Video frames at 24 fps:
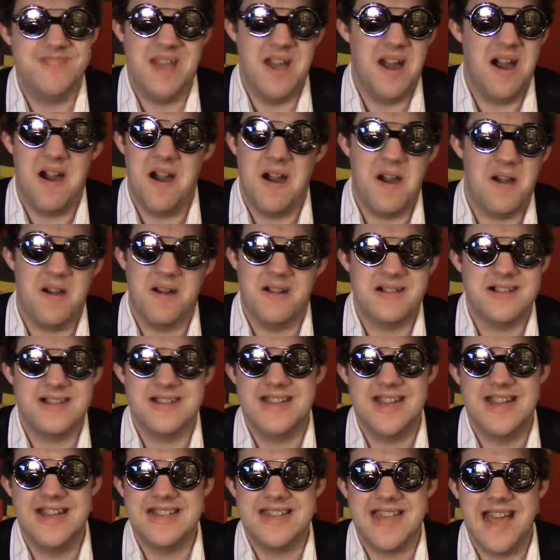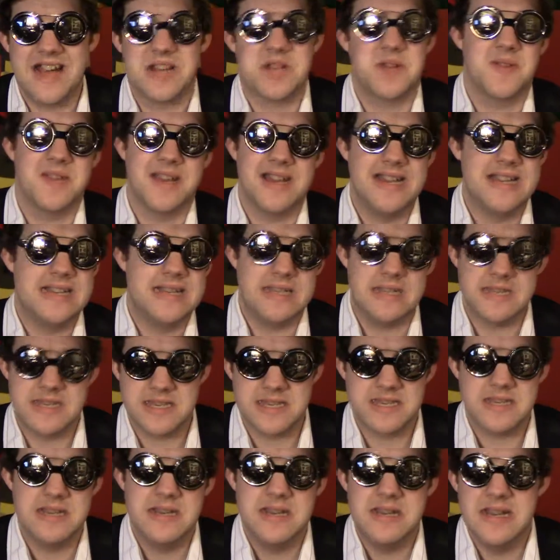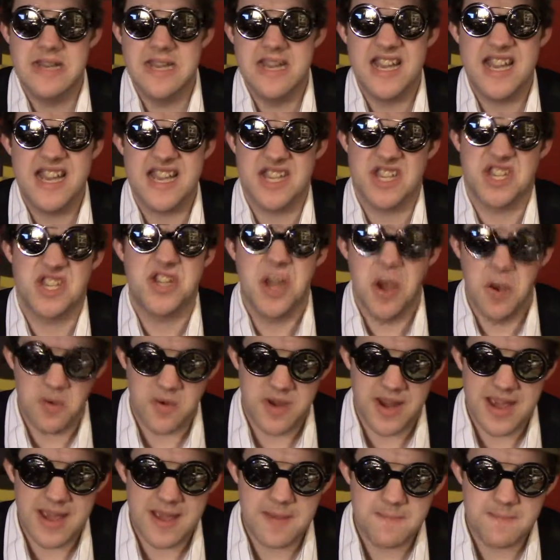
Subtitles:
No, it's actually his toady.